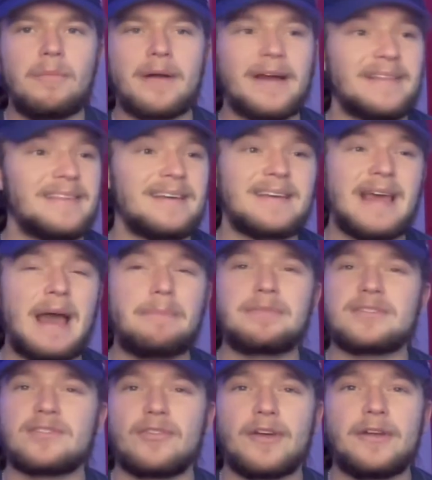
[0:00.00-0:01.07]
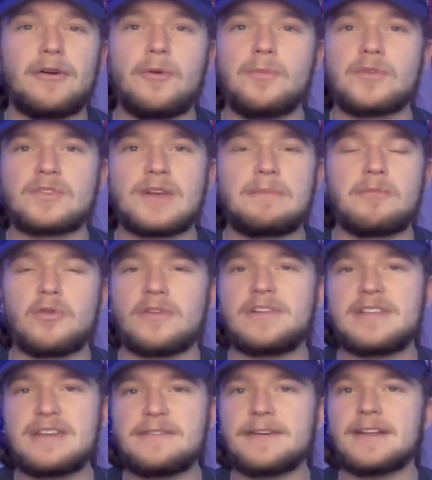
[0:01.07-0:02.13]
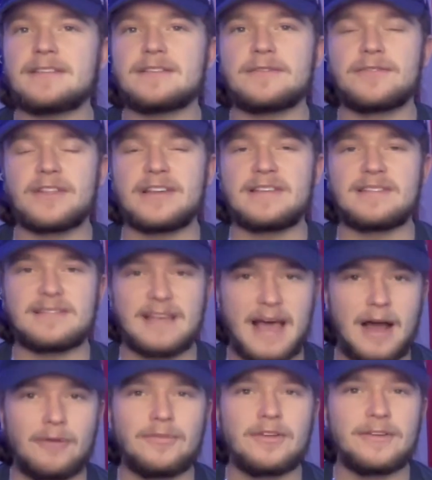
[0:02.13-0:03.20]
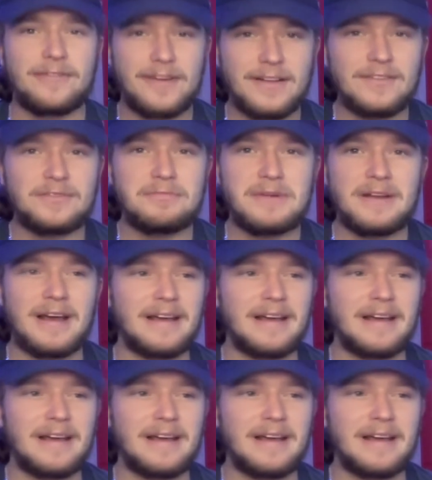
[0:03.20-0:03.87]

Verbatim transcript: but I think Hampus Lindholm was a more defensively sound defenseman.